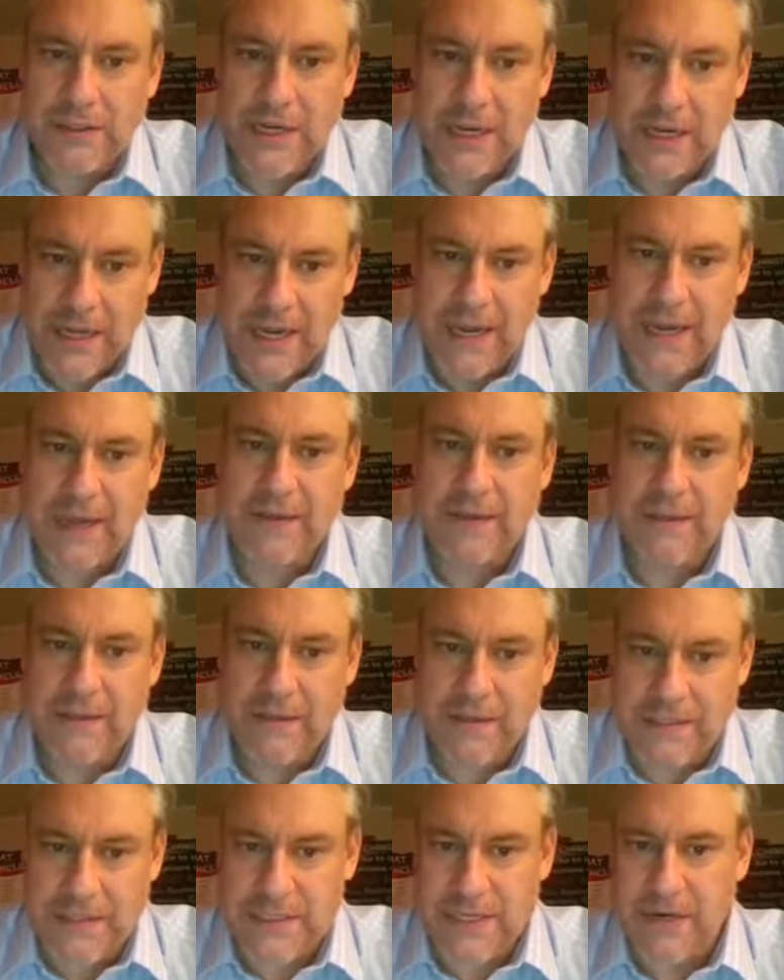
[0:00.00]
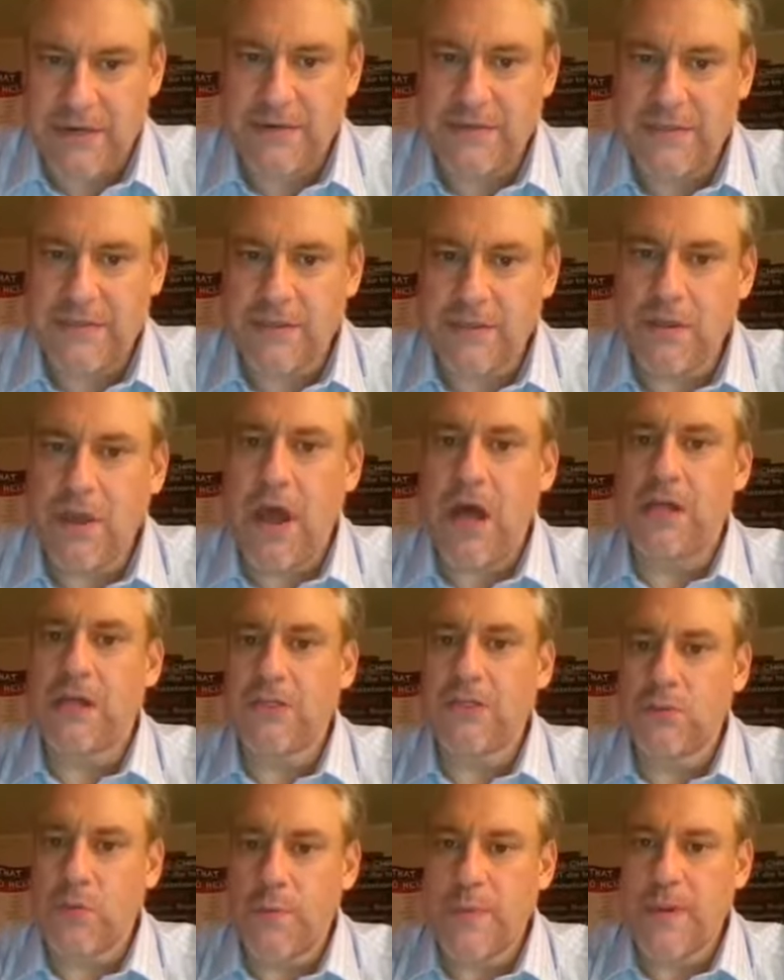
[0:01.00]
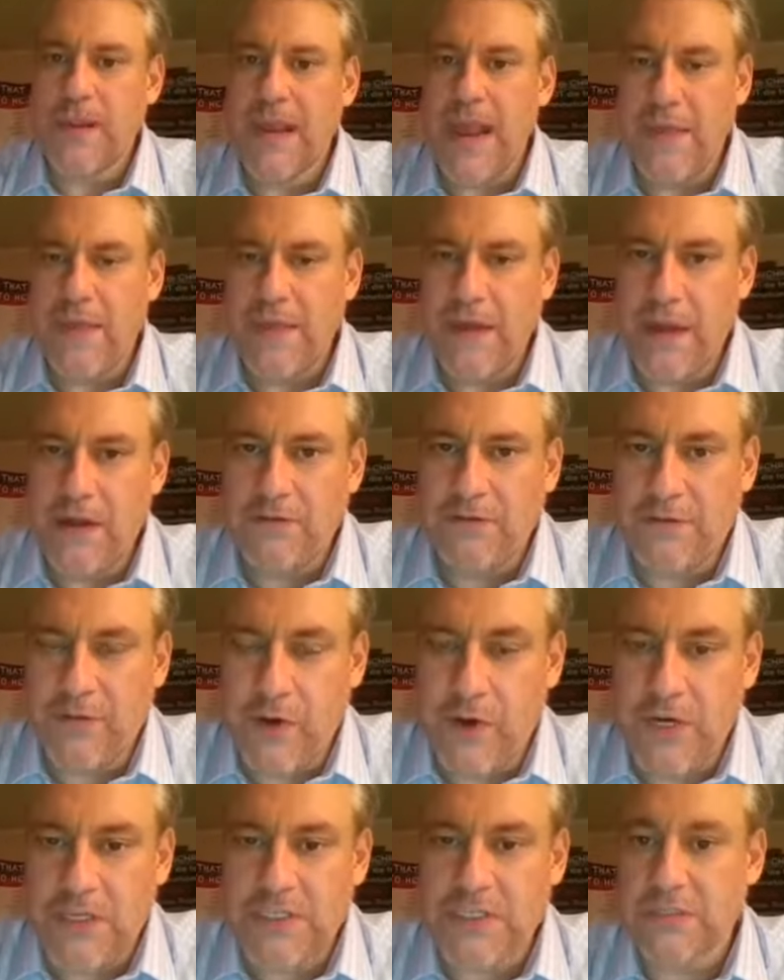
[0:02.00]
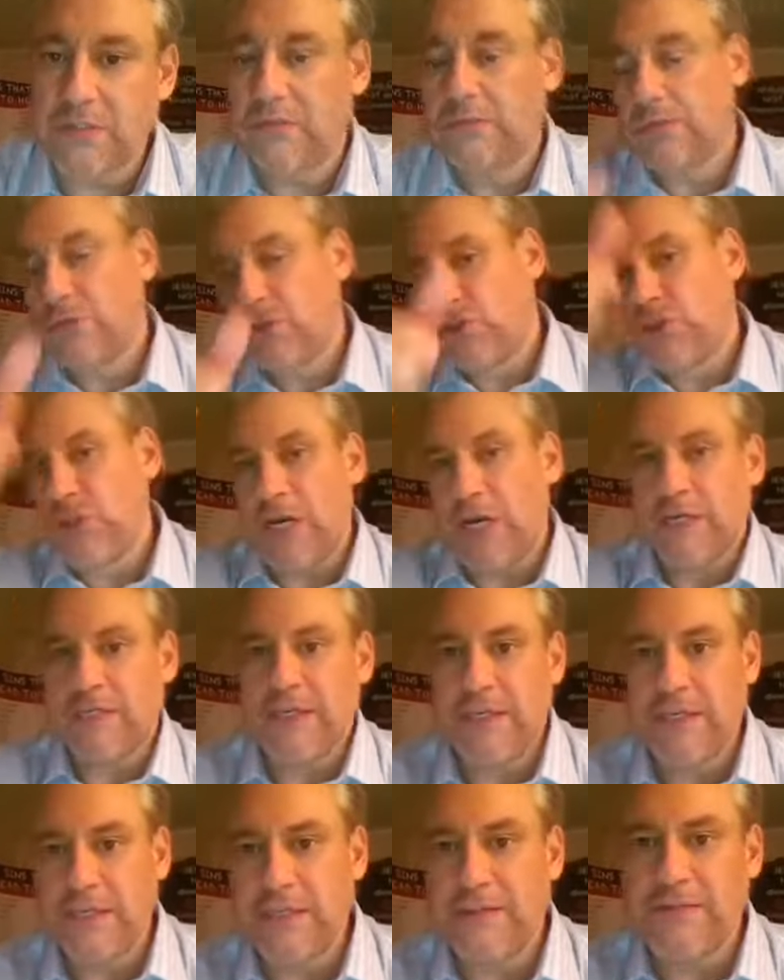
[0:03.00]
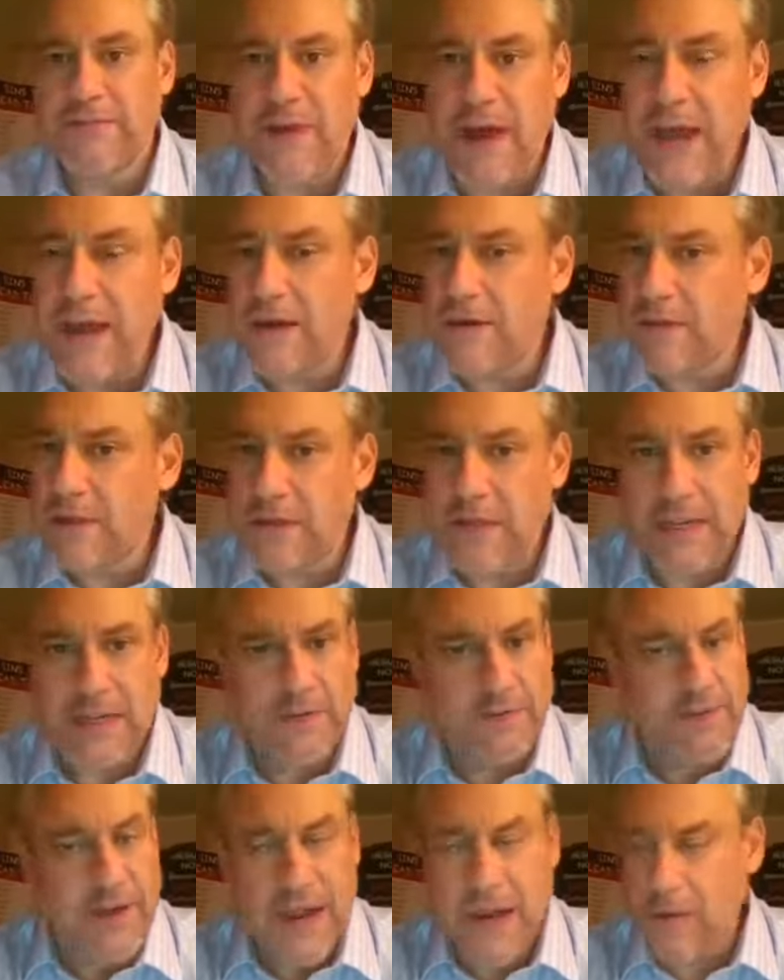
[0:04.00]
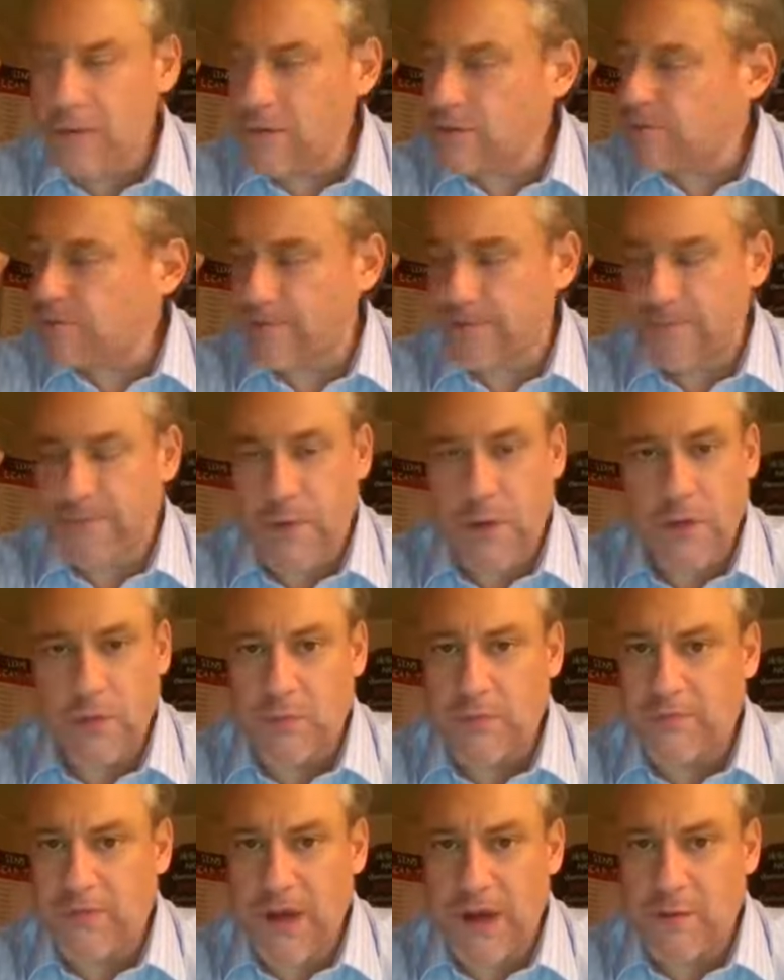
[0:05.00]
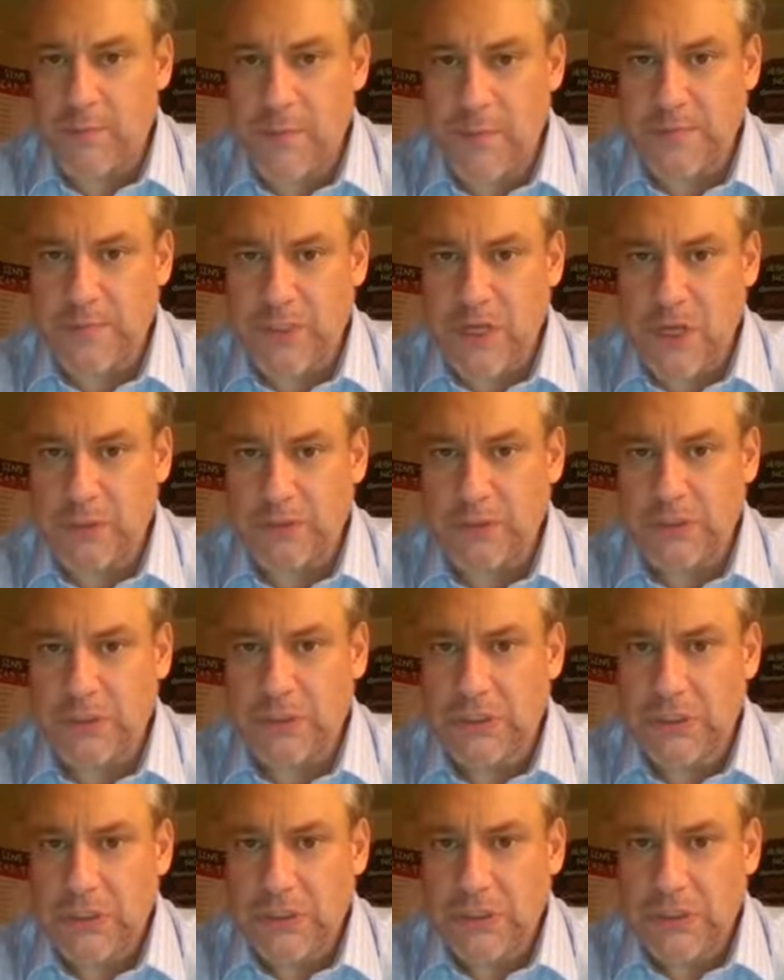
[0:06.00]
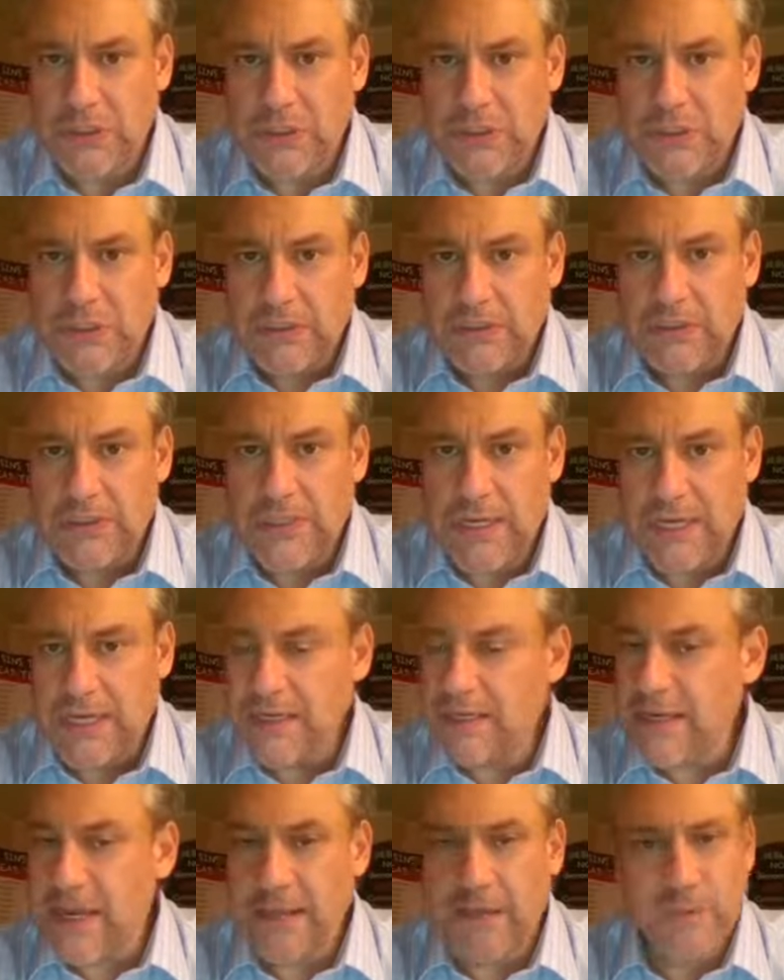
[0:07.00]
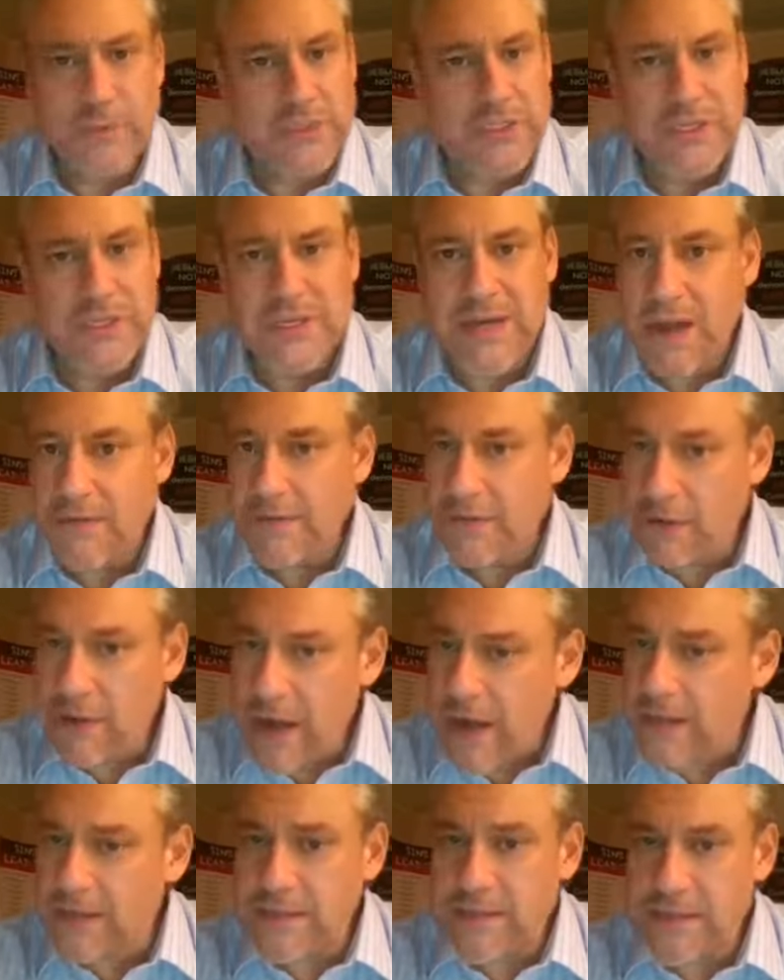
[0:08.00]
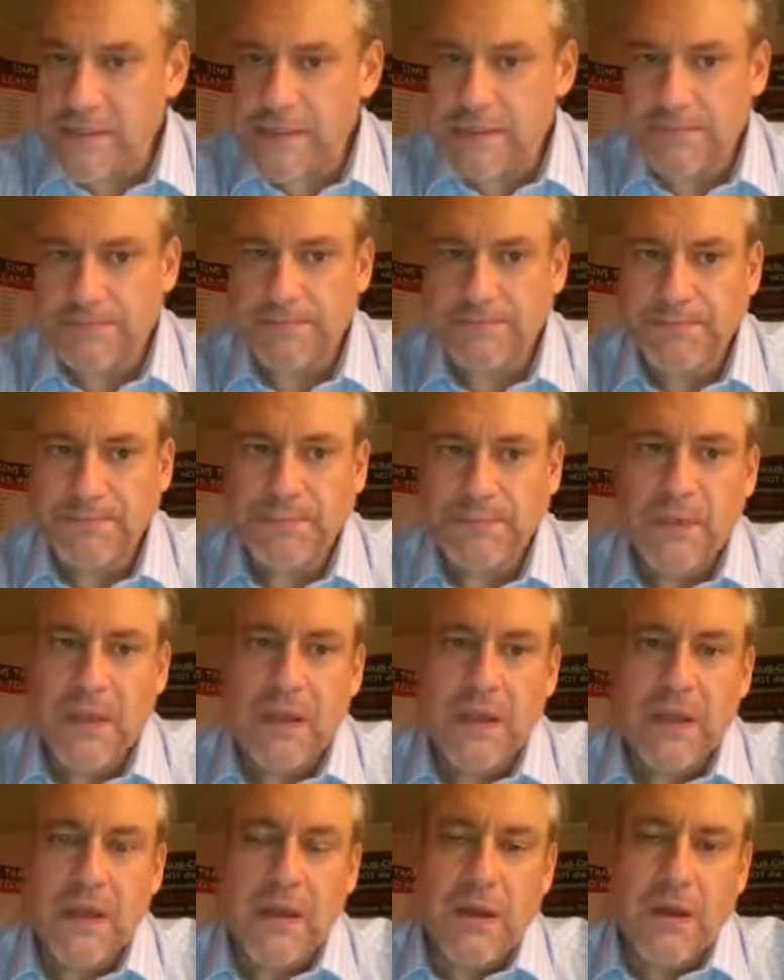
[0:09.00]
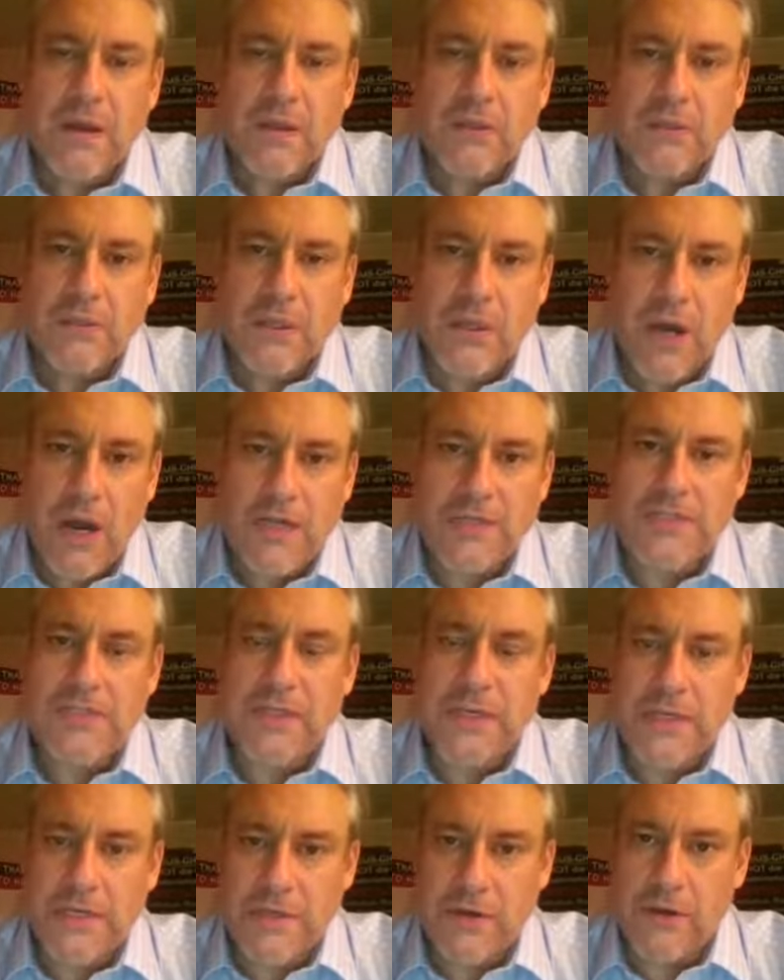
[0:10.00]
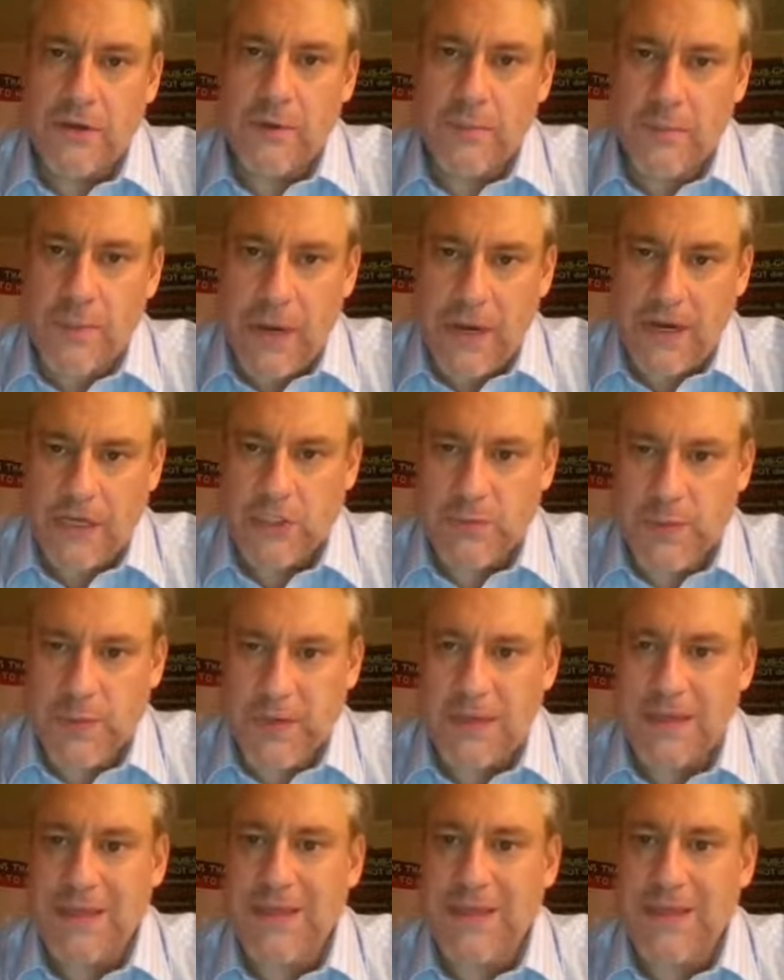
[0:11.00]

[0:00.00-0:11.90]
Again, the sinners and the lawless will be gathered out first, chucked into the fire, the lake of fire which burneth with fire and brimstone, the second death which never ends, constant eternal punishment,